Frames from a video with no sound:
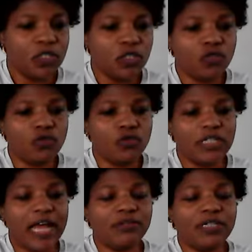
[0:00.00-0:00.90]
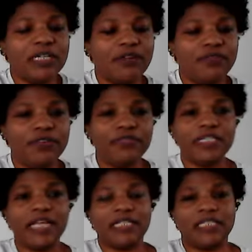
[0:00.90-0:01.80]
So 950
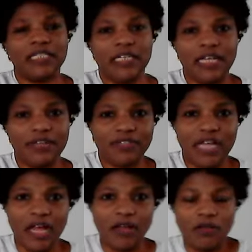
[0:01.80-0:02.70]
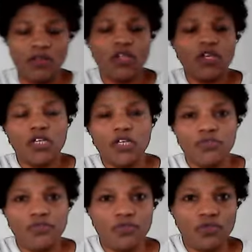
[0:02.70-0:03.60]
that is left now,
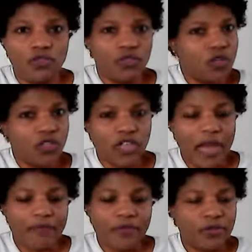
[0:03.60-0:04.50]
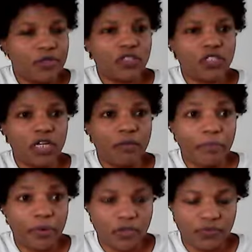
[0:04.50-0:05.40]
if you don't drive, you just take
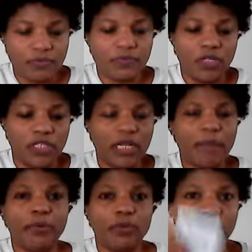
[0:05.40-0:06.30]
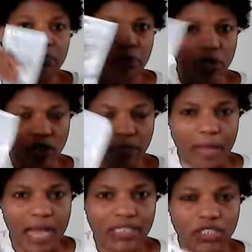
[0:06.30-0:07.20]
bus, for example. Bus
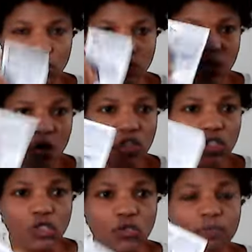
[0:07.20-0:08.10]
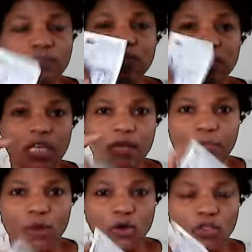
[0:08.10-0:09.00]
pass will cost you a
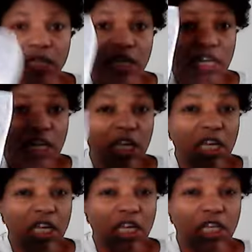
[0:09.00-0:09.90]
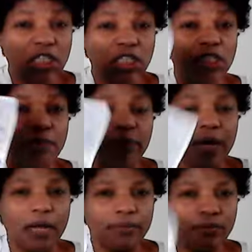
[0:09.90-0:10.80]
month 80
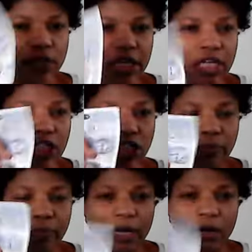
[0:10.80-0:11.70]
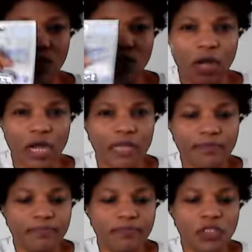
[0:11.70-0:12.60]
pound. 80 pound. 1,
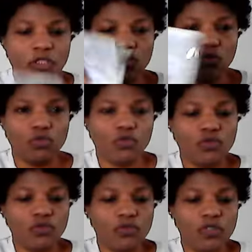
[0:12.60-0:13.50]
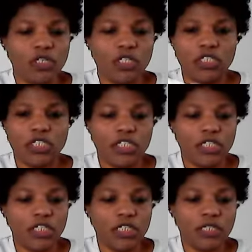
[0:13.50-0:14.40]
2,
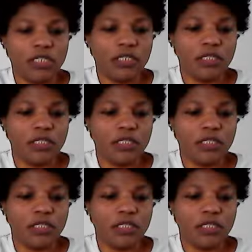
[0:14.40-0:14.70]
3,